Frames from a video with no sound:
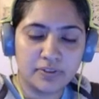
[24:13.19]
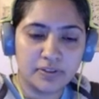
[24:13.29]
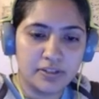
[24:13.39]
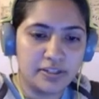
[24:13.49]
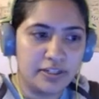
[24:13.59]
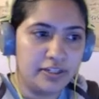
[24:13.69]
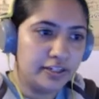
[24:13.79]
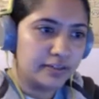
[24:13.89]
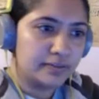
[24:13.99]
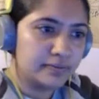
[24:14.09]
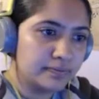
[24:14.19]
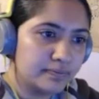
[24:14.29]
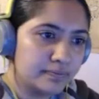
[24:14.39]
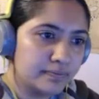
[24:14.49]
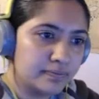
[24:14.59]
is Indian,
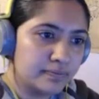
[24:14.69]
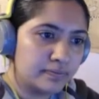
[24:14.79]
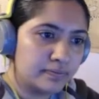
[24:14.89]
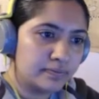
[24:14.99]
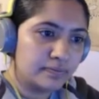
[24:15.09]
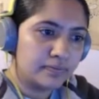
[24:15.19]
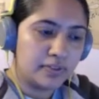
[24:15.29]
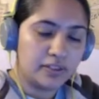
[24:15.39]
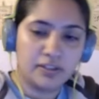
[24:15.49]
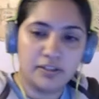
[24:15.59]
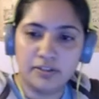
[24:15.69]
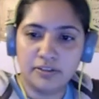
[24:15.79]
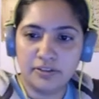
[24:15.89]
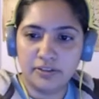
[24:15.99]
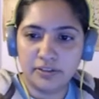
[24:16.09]

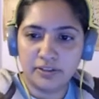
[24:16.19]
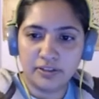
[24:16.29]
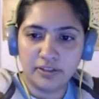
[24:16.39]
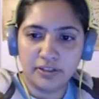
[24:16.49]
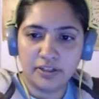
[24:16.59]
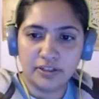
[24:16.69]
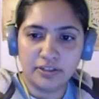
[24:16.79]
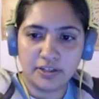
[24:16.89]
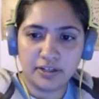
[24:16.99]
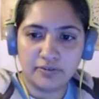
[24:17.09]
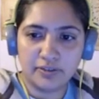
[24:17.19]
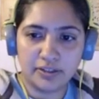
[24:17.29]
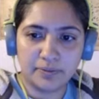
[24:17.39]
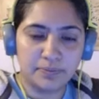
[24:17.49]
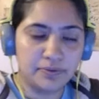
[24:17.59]
and Indians have
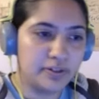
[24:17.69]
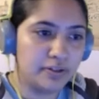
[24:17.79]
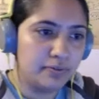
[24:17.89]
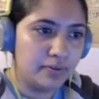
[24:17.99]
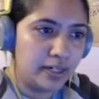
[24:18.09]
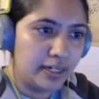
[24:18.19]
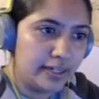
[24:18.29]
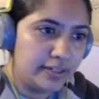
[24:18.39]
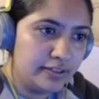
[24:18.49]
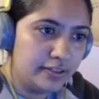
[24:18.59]
like a pretty wide